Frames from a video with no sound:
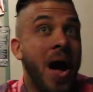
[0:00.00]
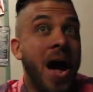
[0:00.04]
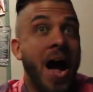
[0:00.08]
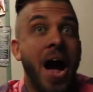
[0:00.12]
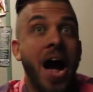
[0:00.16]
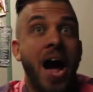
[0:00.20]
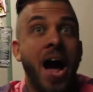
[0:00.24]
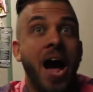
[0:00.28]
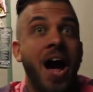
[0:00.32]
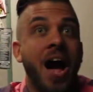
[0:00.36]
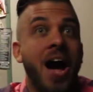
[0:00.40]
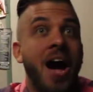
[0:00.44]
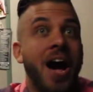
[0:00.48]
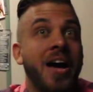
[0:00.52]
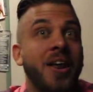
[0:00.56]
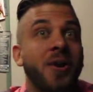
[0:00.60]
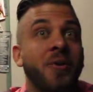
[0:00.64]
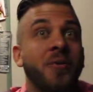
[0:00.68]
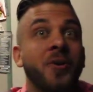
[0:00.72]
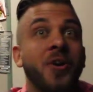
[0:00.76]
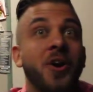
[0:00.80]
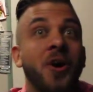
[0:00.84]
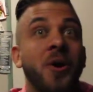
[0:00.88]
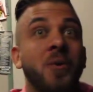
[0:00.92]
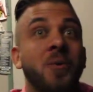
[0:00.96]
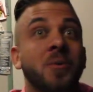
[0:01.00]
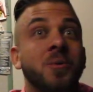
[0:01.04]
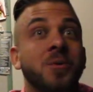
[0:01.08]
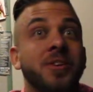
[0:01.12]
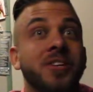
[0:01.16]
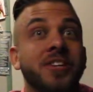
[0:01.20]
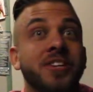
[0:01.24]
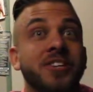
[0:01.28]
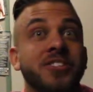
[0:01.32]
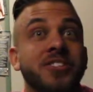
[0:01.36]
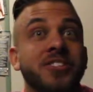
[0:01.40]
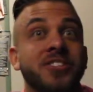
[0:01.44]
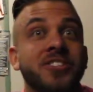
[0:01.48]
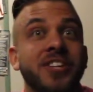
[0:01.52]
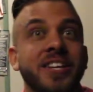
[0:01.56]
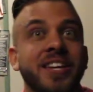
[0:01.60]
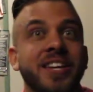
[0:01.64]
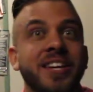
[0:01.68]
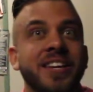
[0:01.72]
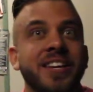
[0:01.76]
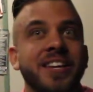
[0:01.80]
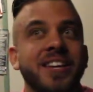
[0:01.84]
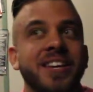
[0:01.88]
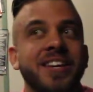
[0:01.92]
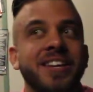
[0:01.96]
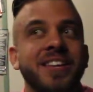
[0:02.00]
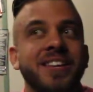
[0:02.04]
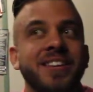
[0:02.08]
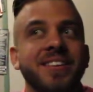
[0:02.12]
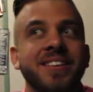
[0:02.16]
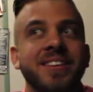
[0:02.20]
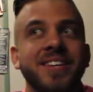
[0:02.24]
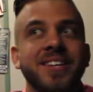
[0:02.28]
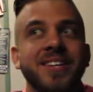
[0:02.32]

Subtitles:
I don't know, because it